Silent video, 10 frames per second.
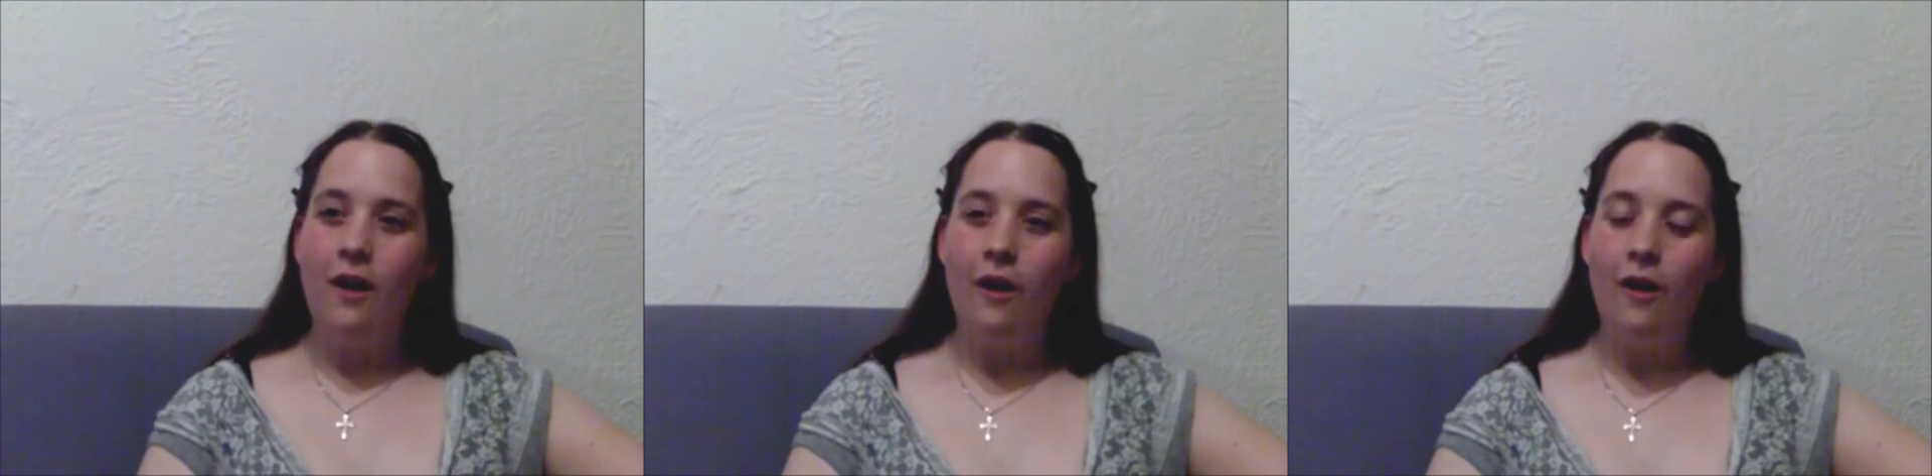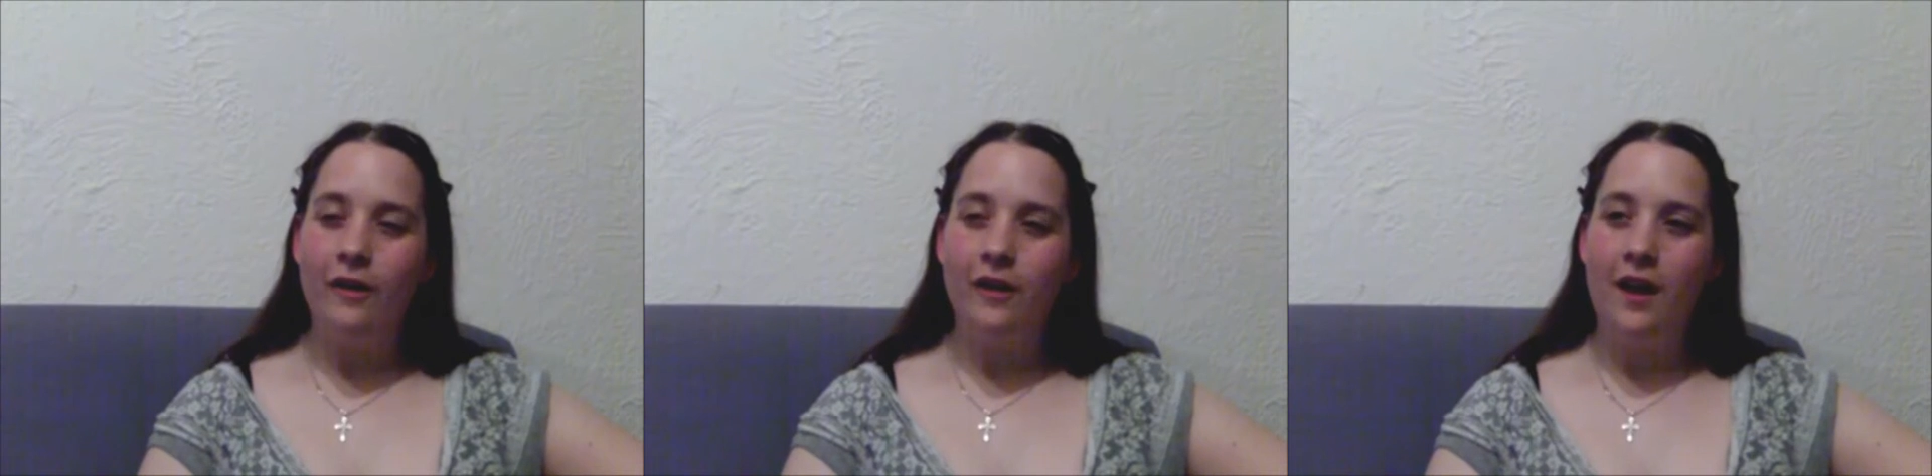
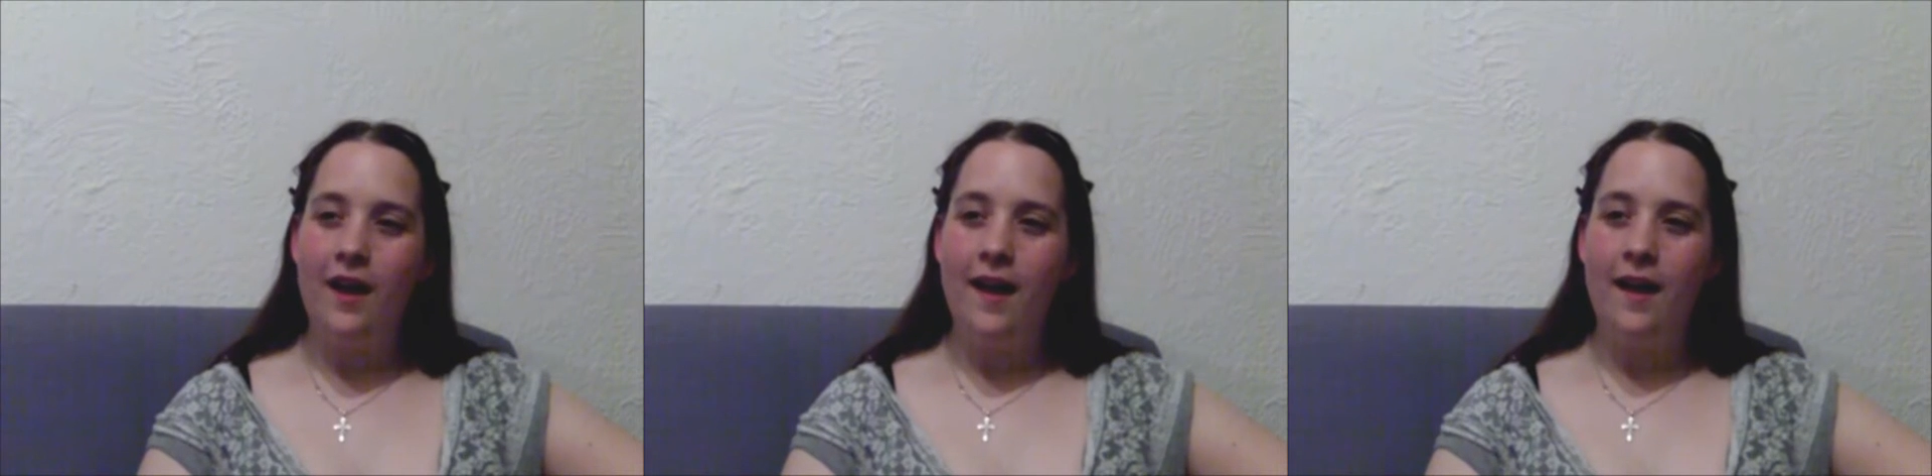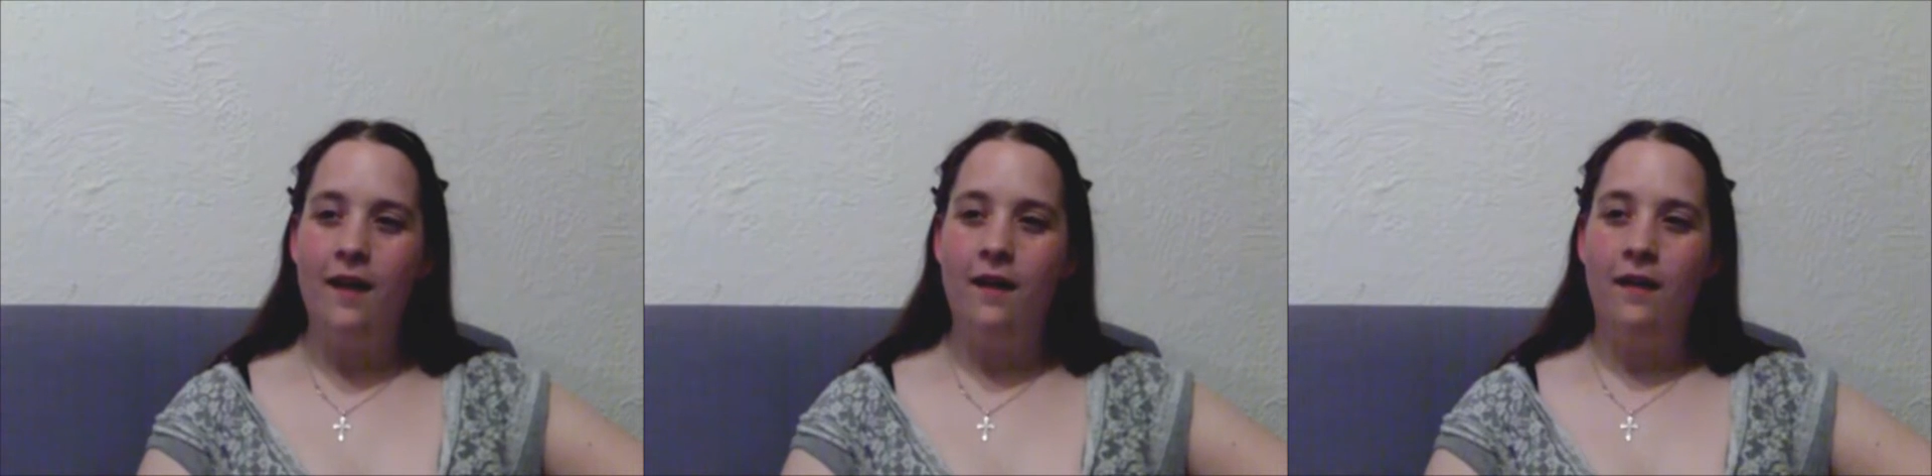on
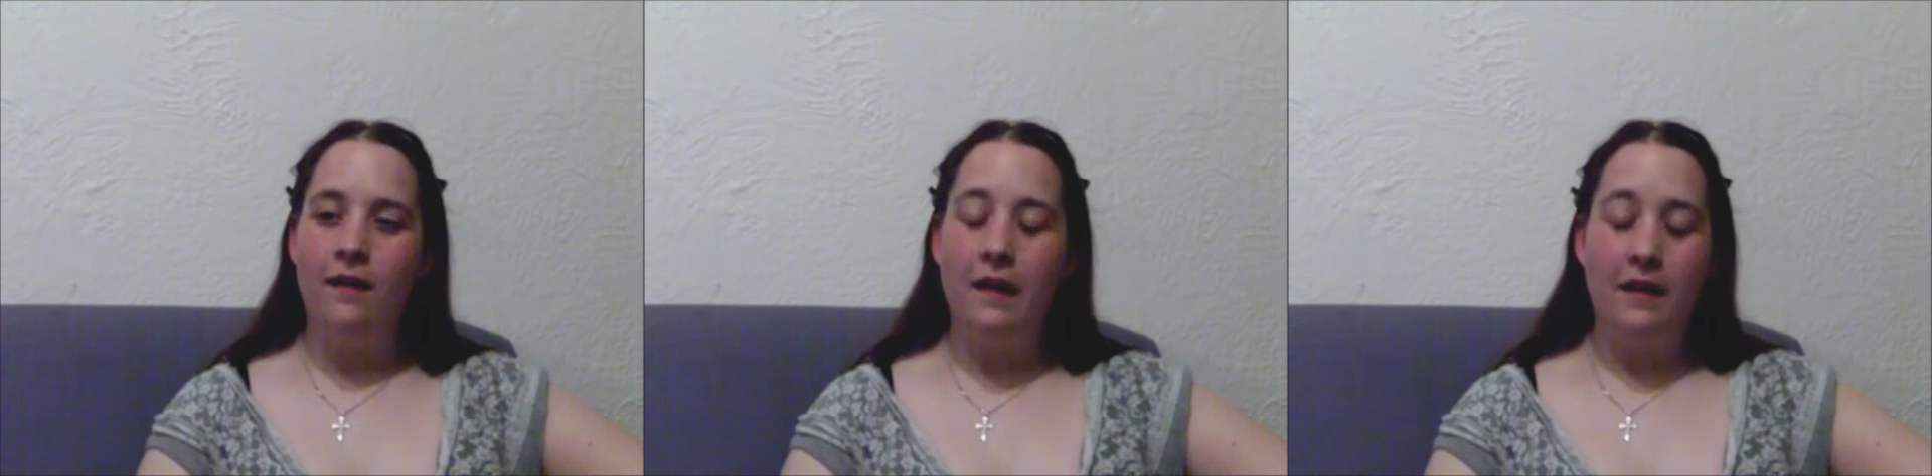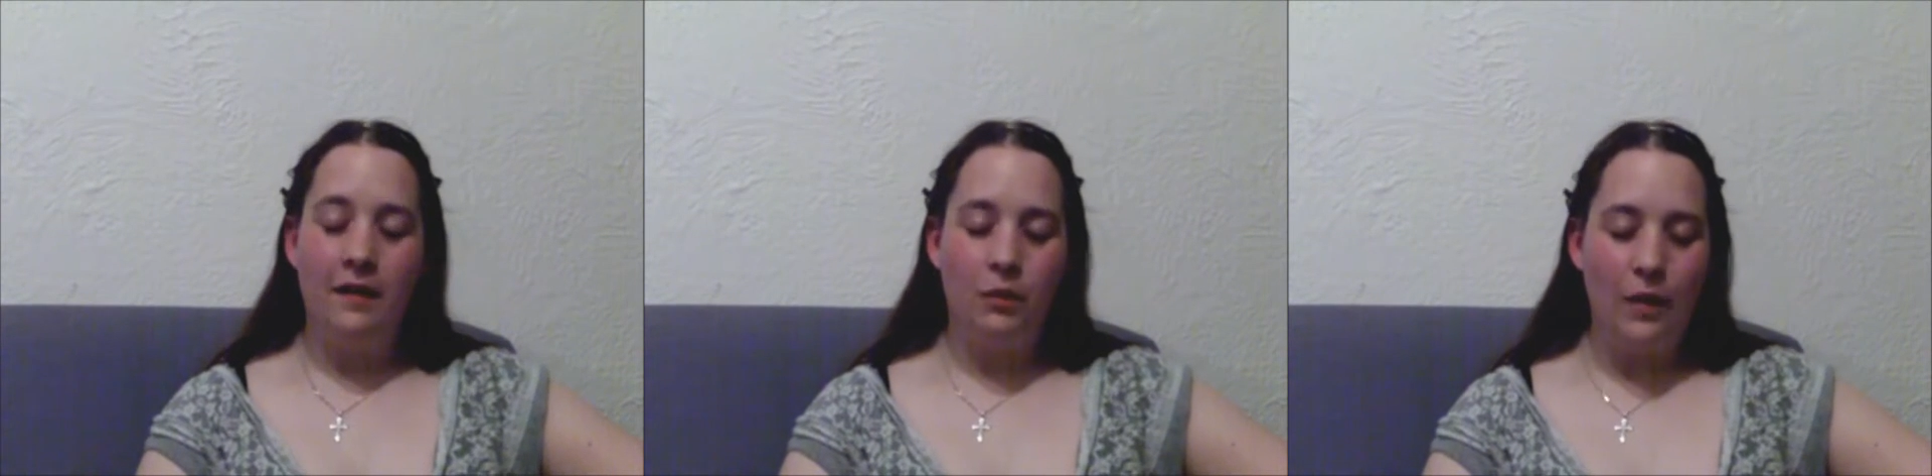
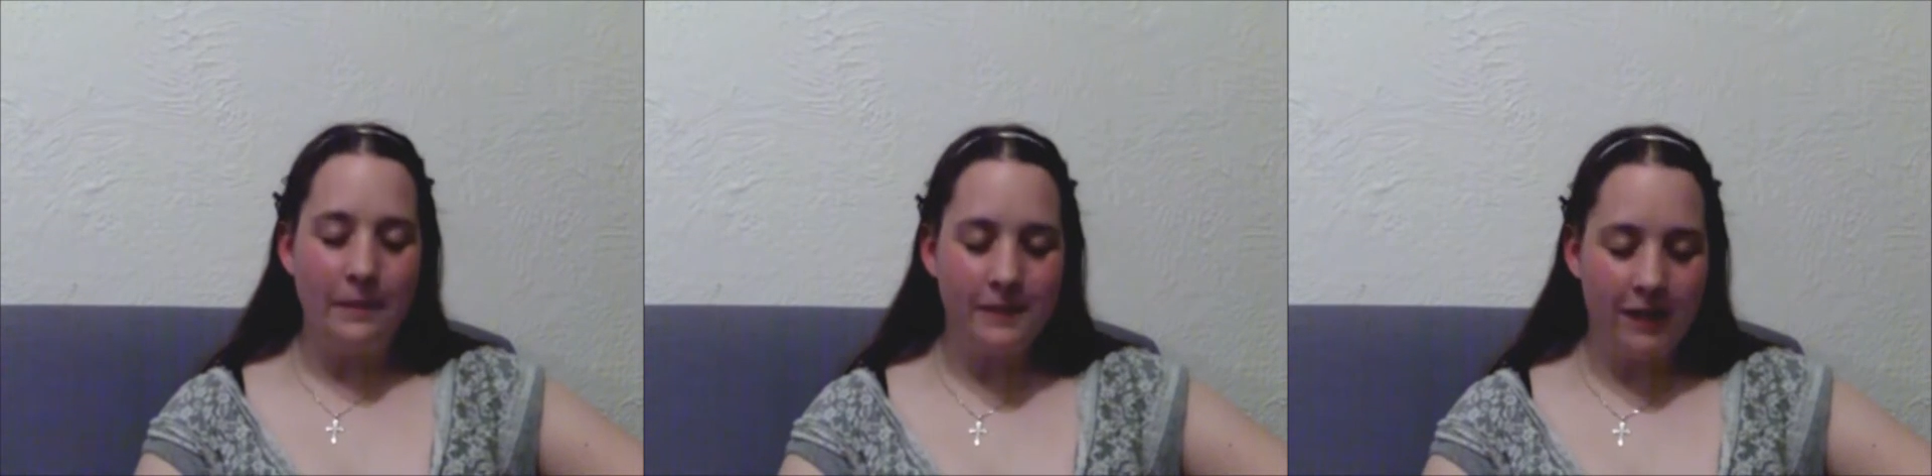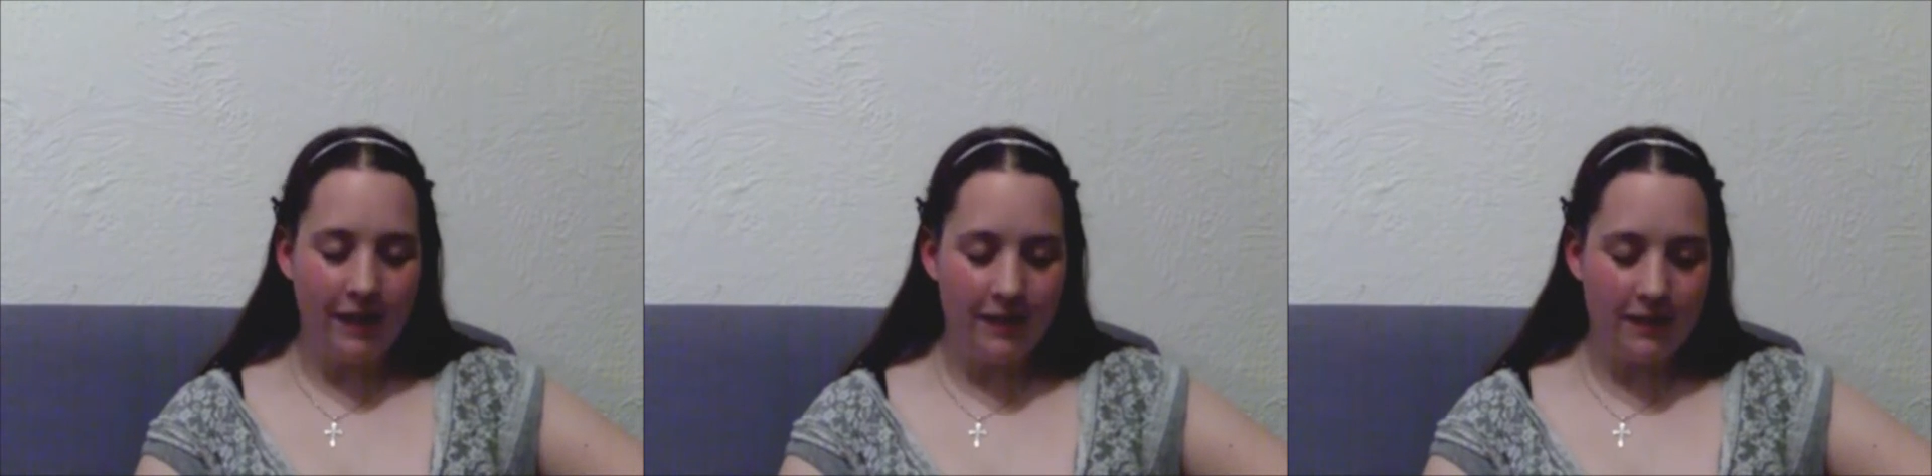a
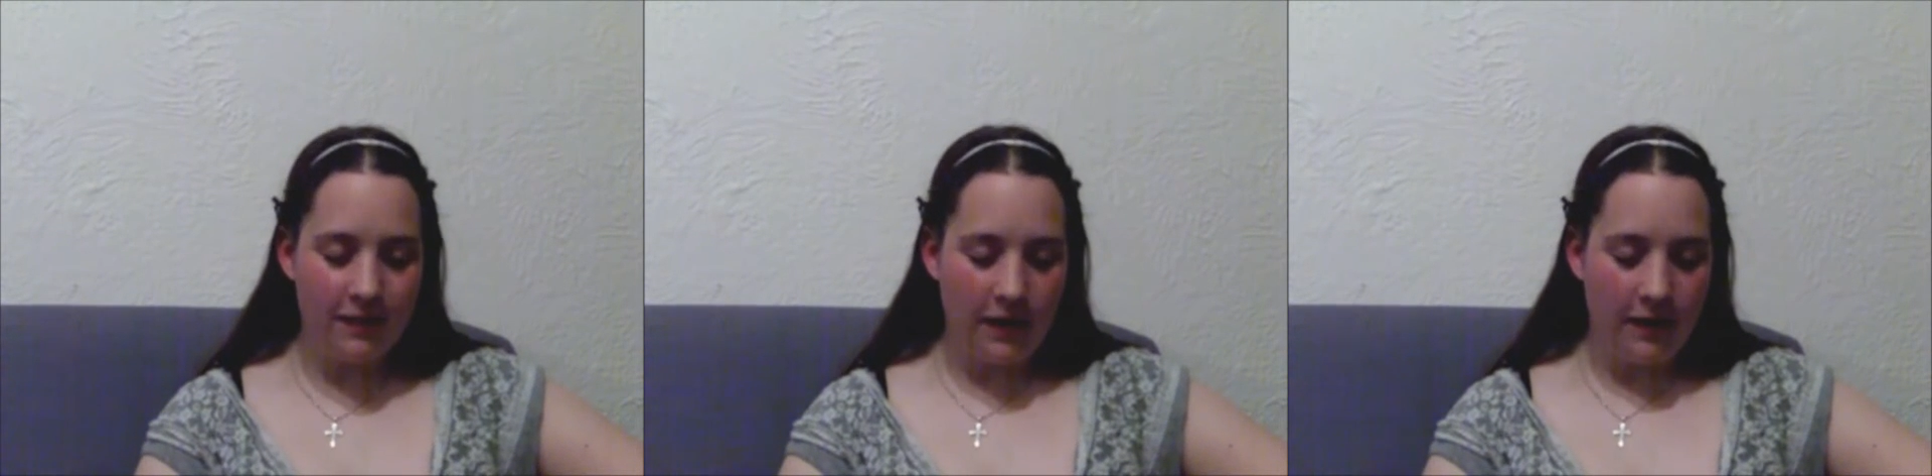website,